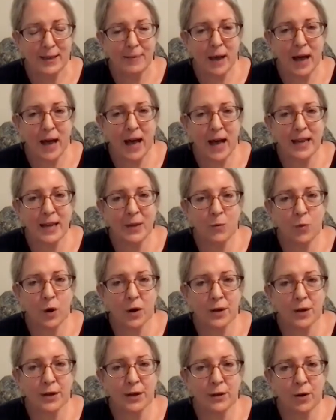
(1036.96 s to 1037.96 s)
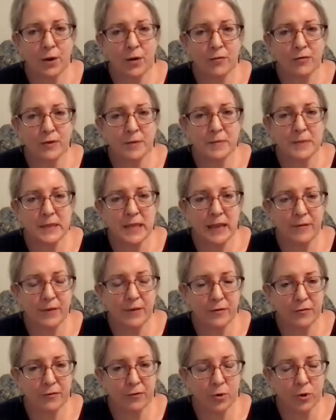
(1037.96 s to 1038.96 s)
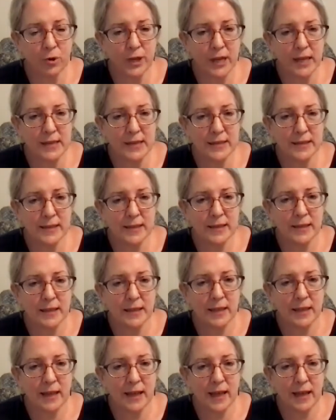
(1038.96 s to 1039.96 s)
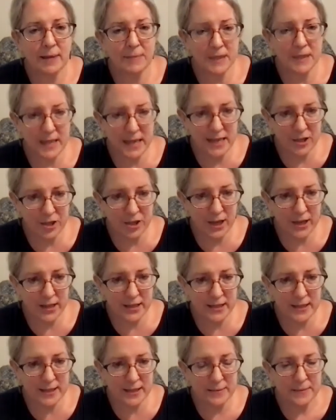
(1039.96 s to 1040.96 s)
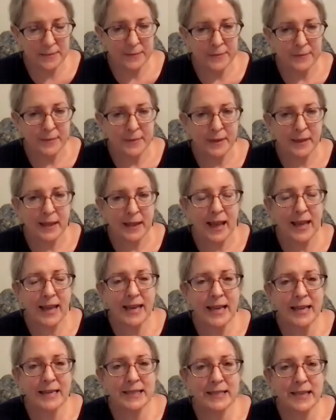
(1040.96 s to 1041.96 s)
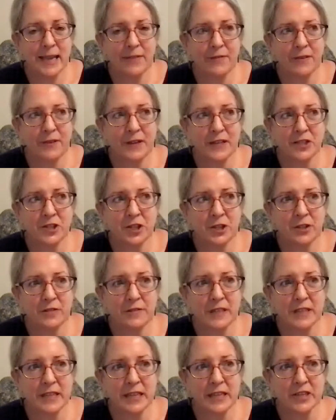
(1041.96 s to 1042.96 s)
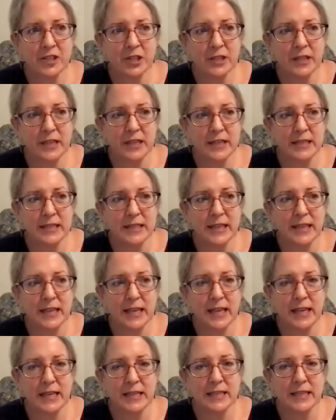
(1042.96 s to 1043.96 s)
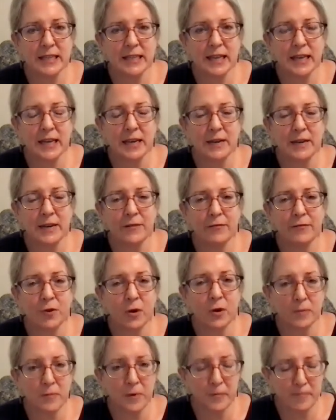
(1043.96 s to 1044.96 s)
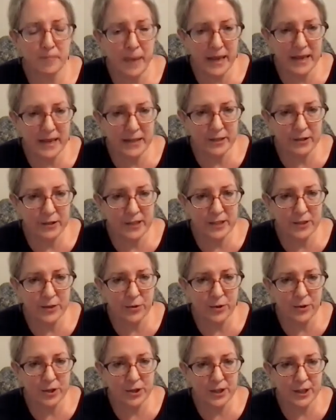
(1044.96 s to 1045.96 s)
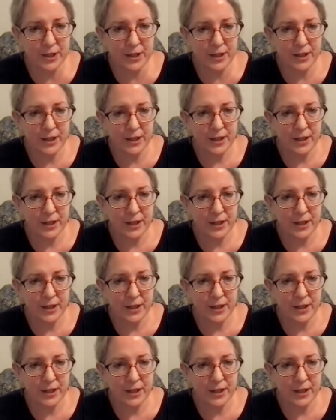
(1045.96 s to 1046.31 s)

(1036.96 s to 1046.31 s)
I work a lot from David Frawley's teachings. And his definition of addiction is that it's a form of mental disorder.